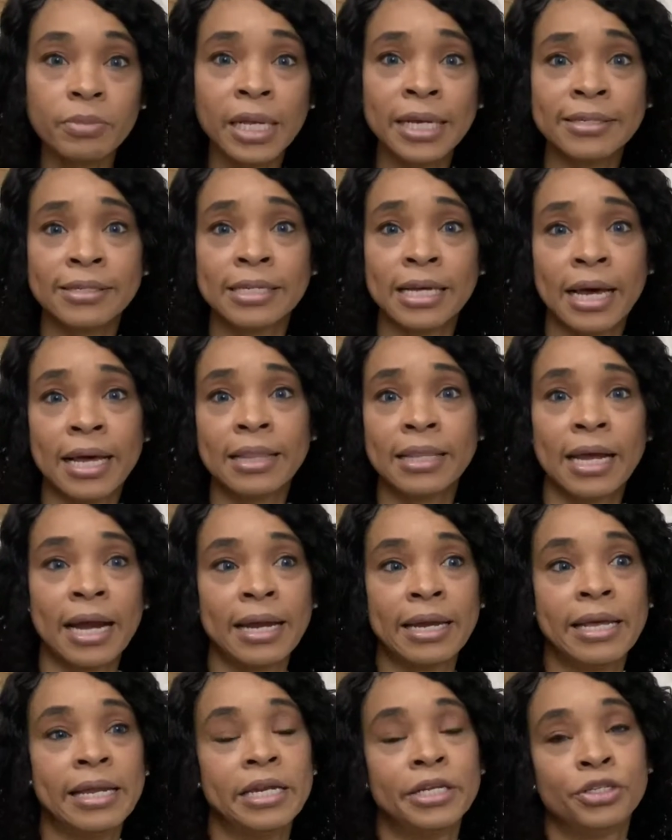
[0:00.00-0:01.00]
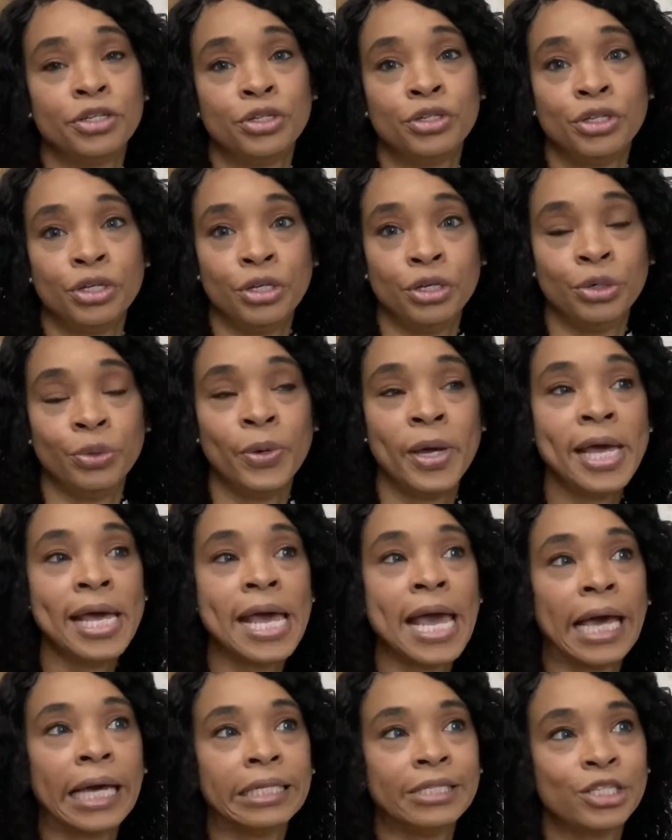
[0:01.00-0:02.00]
done that I needed to do.
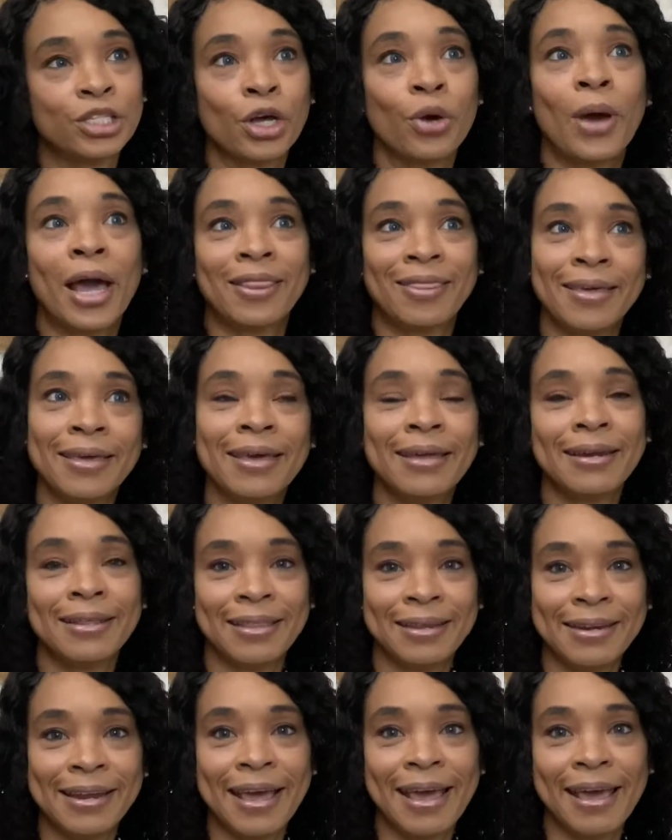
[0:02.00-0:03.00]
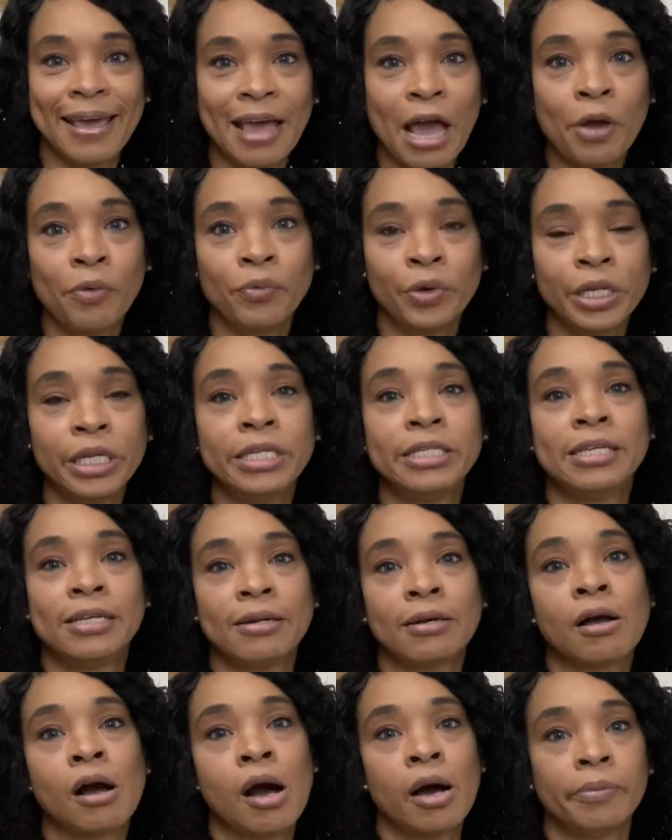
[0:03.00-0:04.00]
And so at the end of the day, I really did
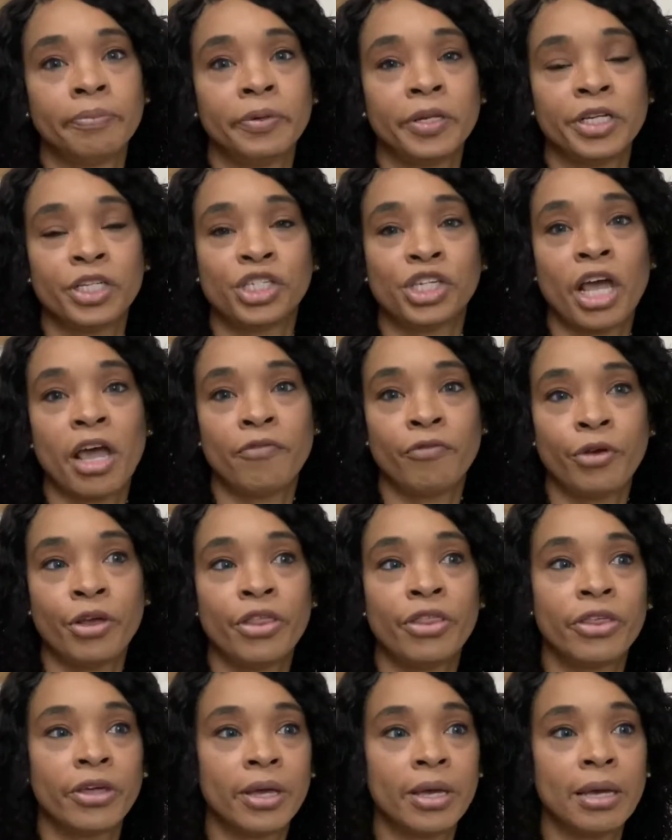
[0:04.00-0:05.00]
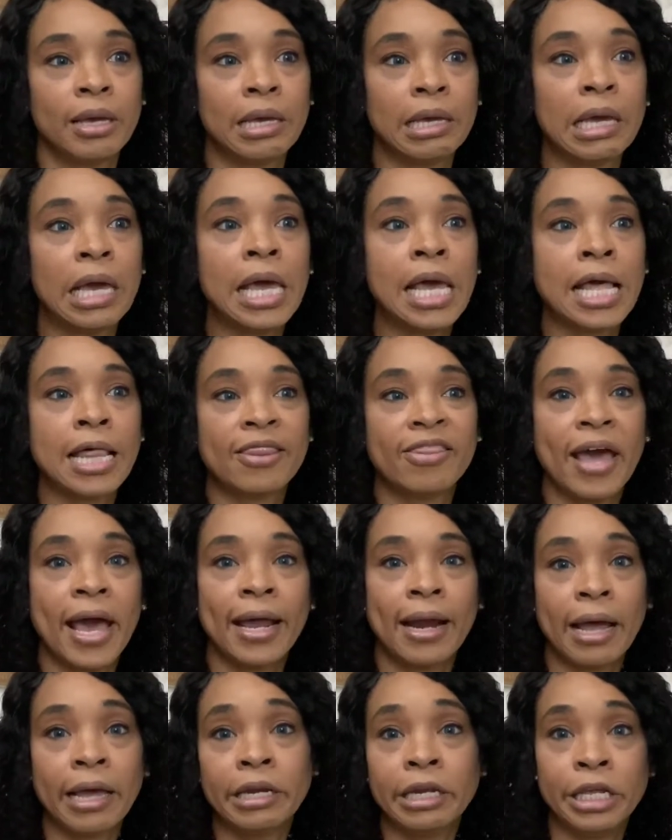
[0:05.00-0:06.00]
accomplish everything
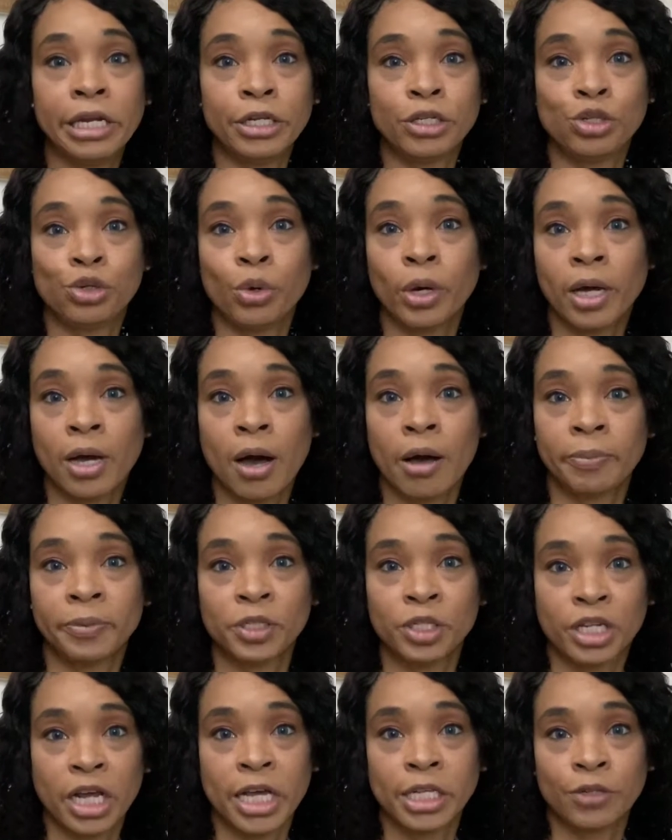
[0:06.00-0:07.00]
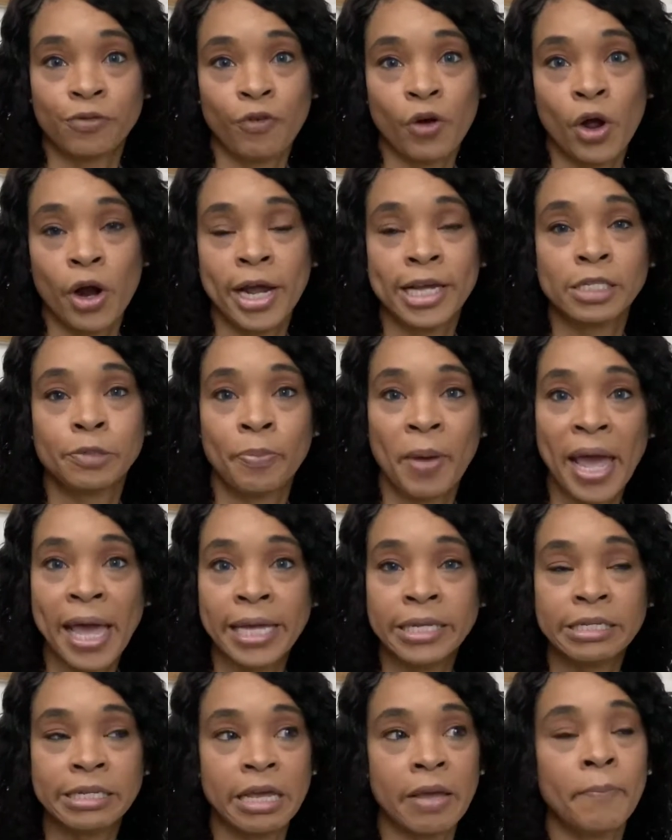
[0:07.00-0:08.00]
that I needed to accomplish as far as
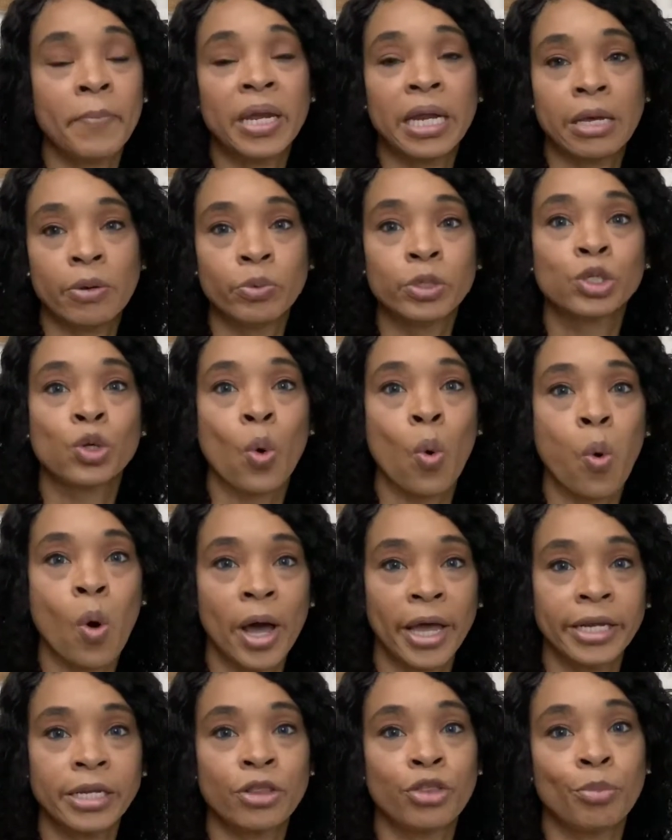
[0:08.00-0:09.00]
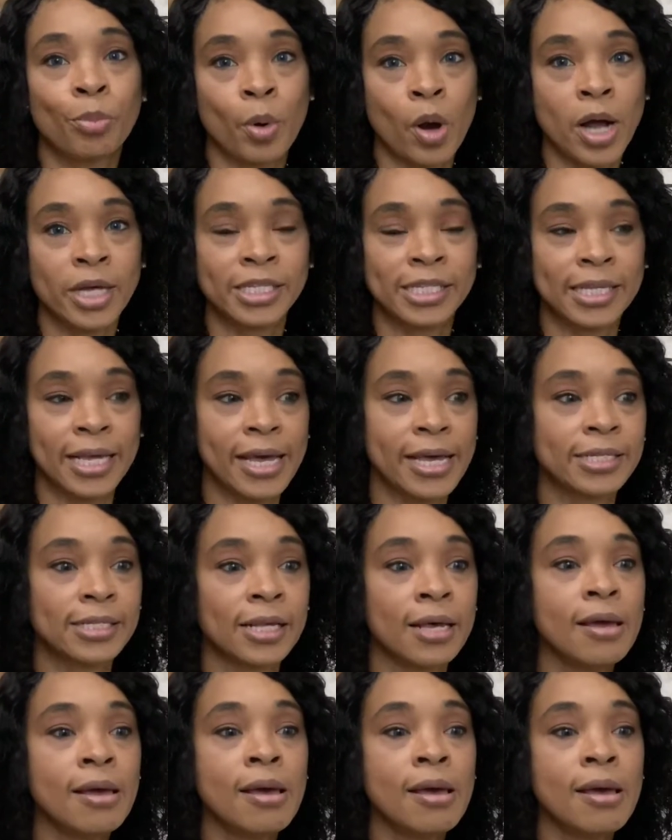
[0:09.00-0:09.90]
painting, but it was quite the process.